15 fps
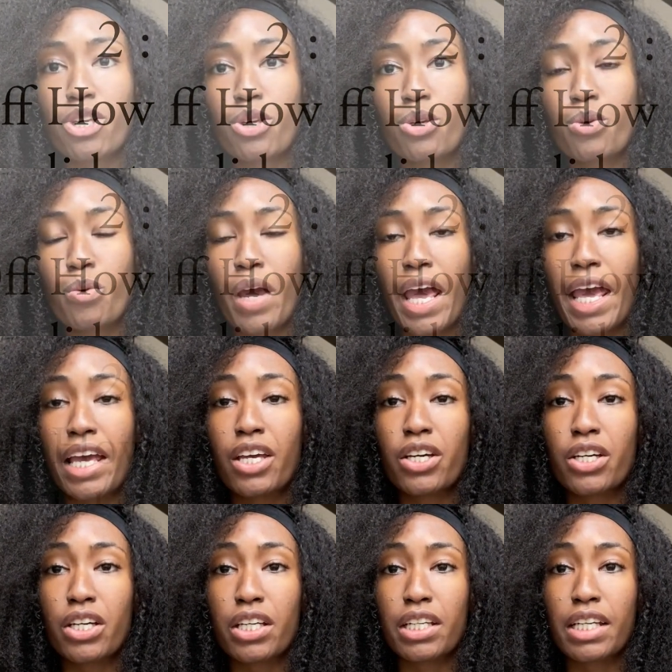you a
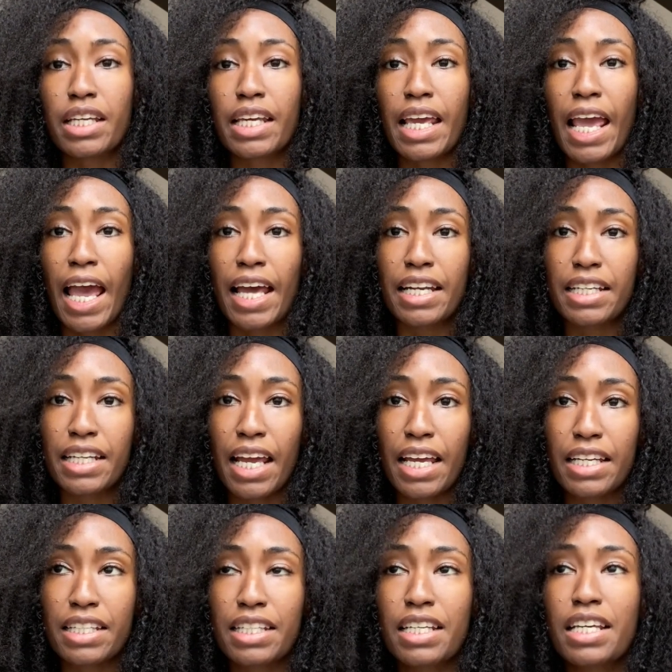good
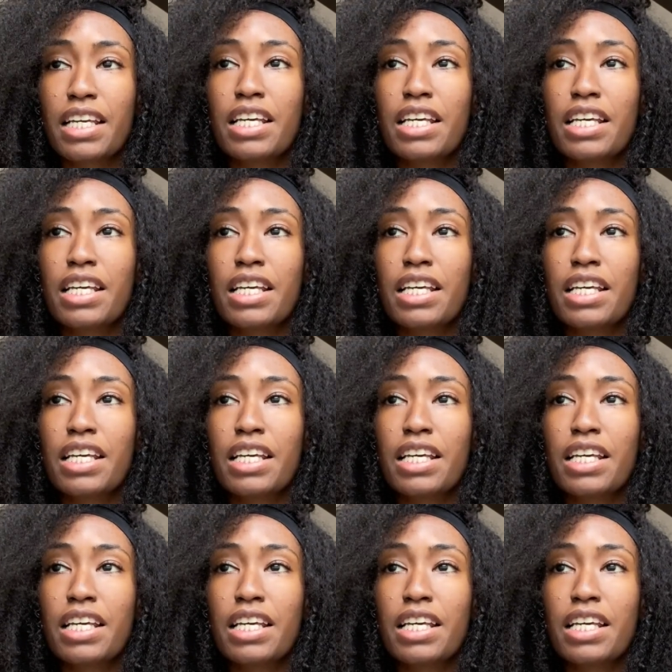candidate?